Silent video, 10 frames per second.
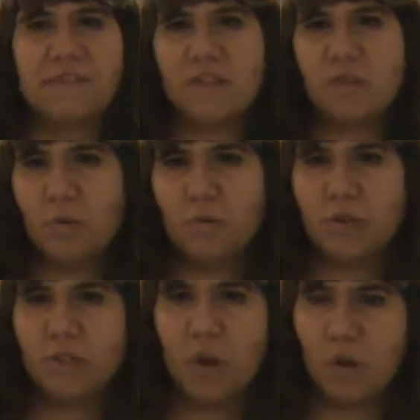
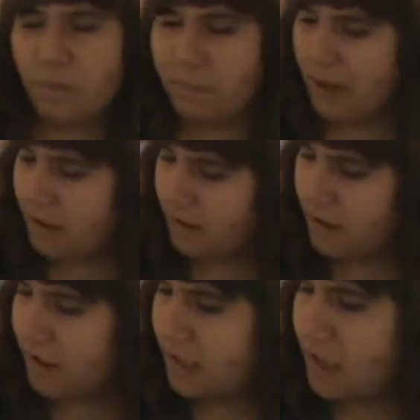don't know about
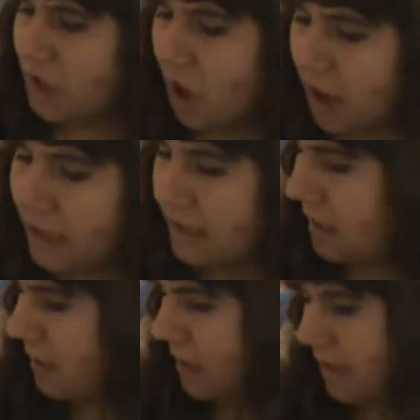the site.
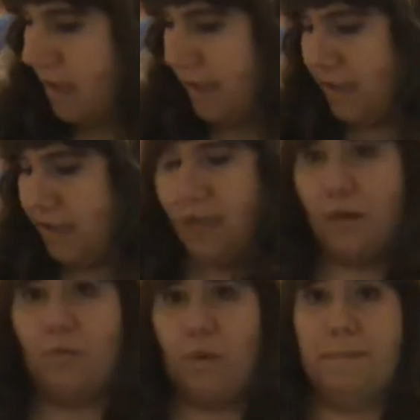It's
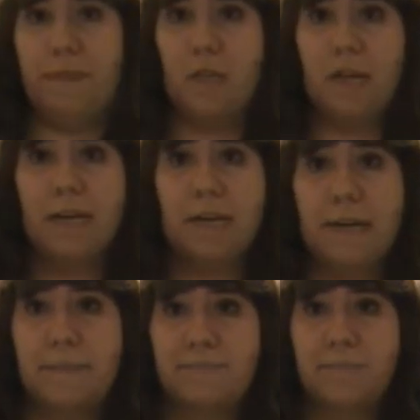our website,
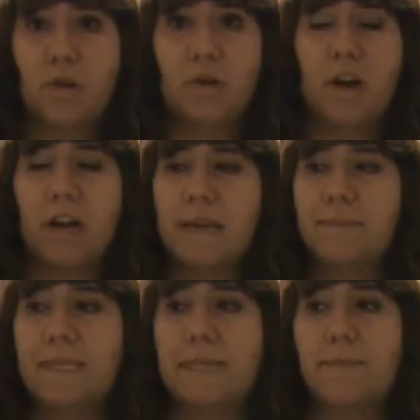called
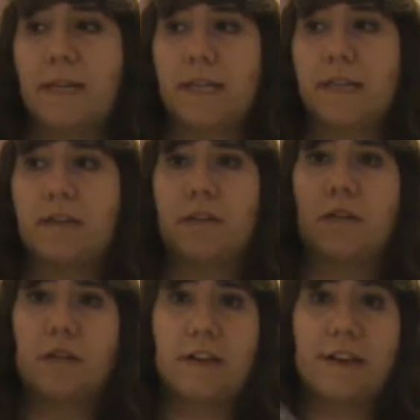IMDB. You
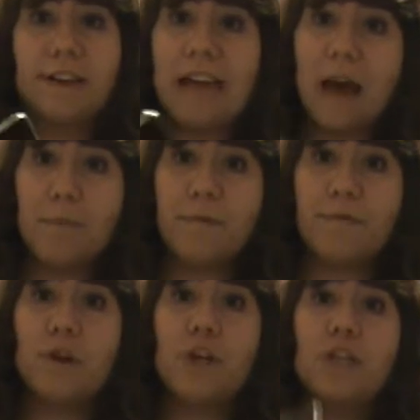could get an app
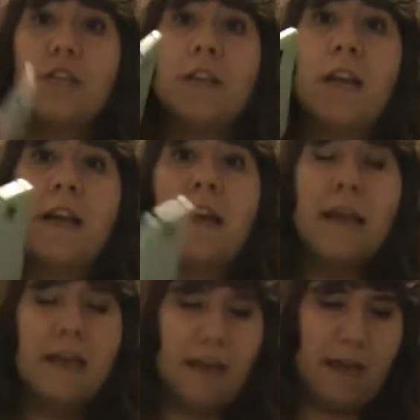version.
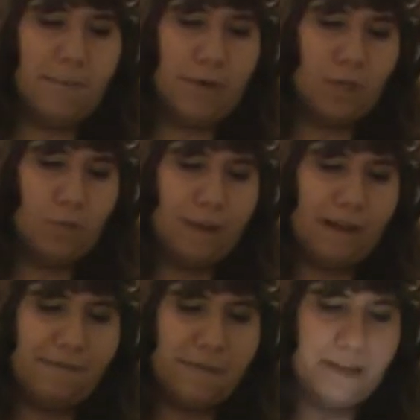I do
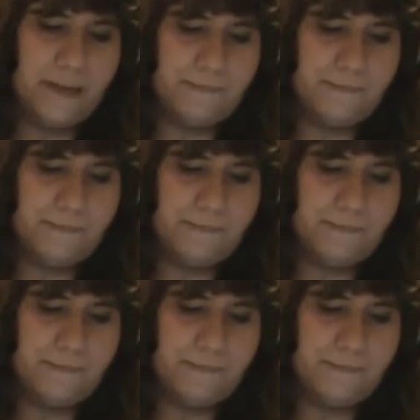have the